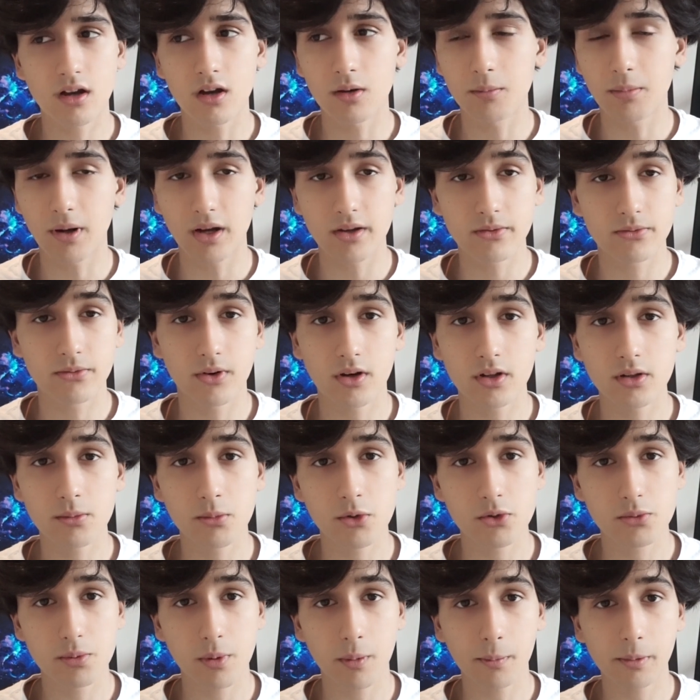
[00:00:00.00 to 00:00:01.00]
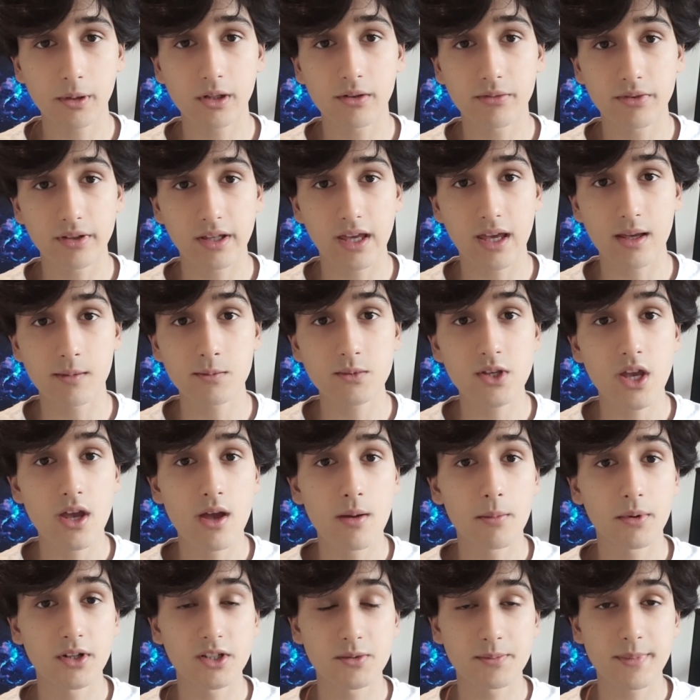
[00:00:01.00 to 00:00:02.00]
are by far the most popular for games,
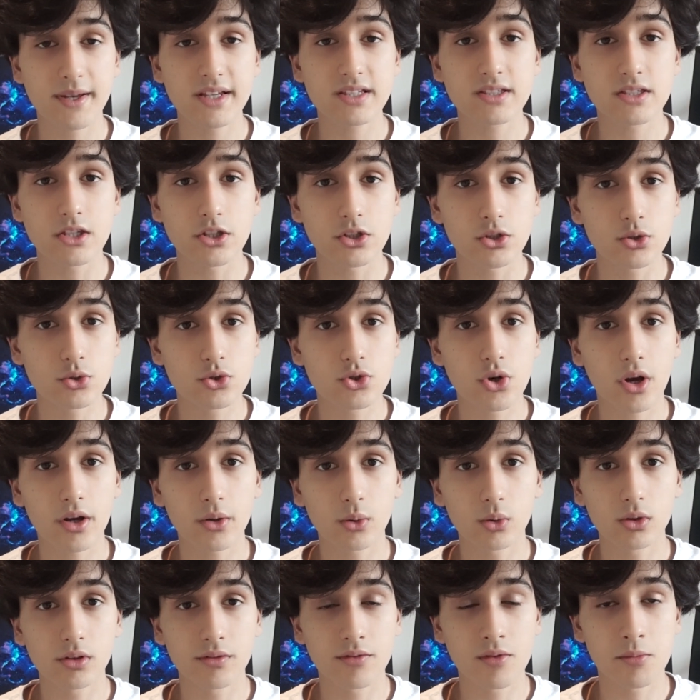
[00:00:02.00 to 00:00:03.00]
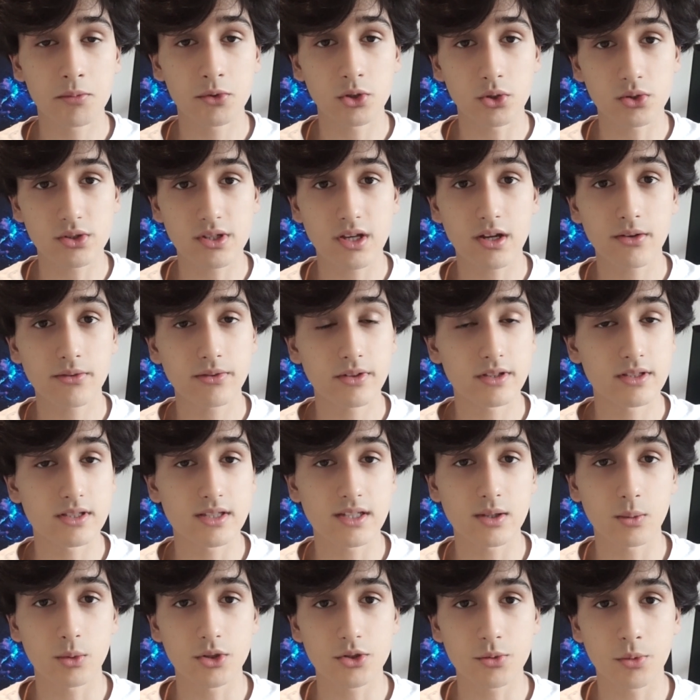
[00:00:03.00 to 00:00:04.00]
but it's best that you try all of them yourself and
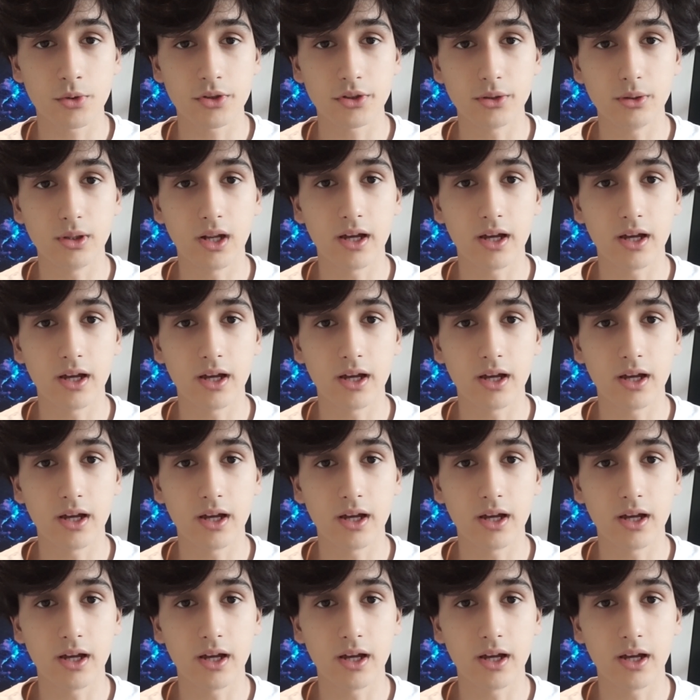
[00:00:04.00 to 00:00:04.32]
see which one you